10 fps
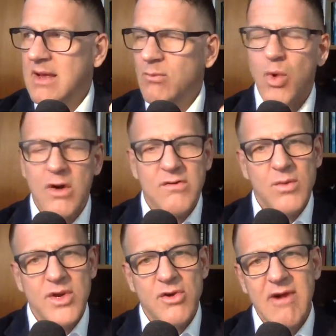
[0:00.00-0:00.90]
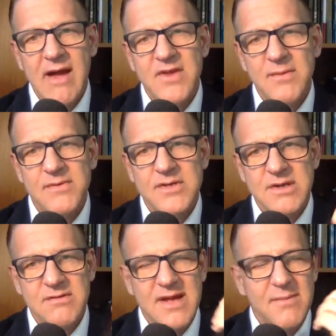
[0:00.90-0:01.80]
works when you're crafting a
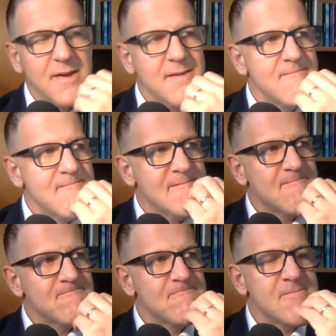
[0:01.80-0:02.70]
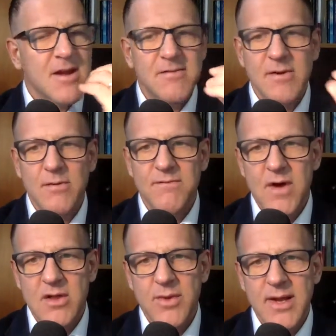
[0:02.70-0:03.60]
positioning statement. Consider the
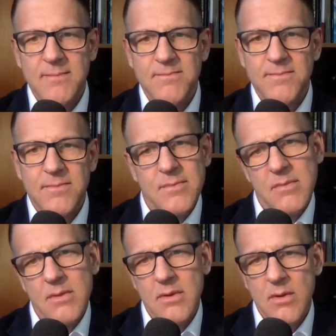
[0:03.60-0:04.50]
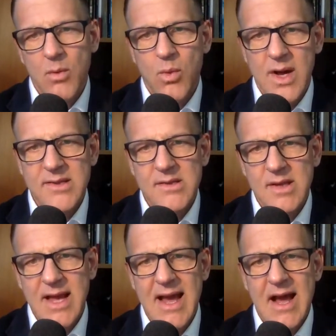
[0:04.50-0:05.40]
following. What,
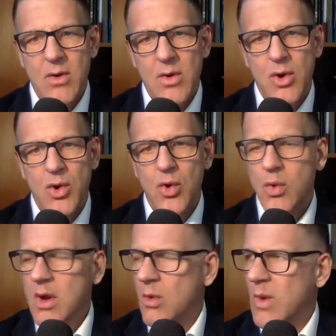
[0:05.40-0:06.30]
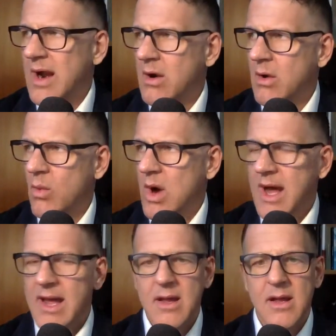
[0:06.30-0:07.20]
how, who, where,
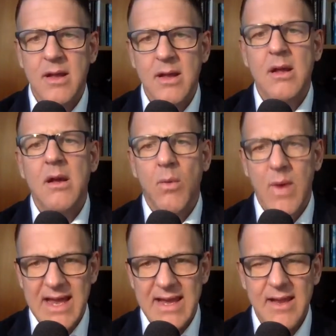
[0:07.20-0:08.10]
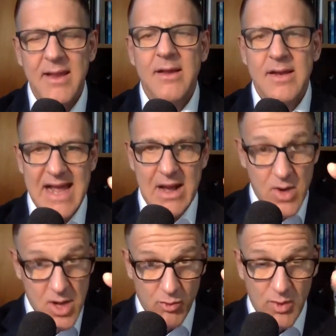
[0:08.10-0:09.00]
why. When. Now,
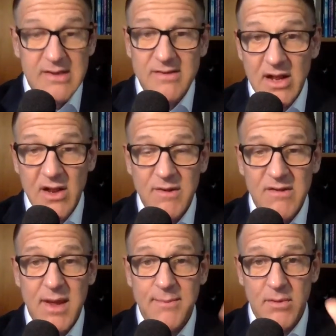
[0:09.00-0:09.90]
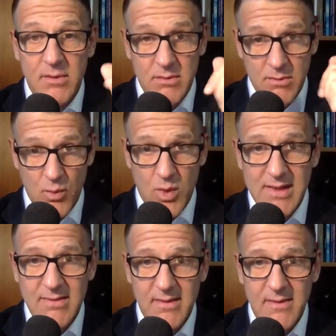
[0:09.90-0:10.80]
write this down on a piece of paper.
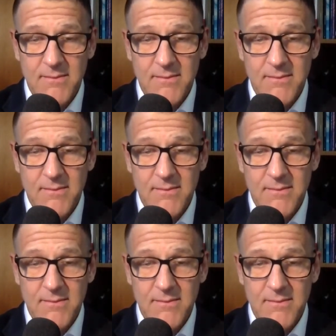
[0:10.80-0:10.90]
What?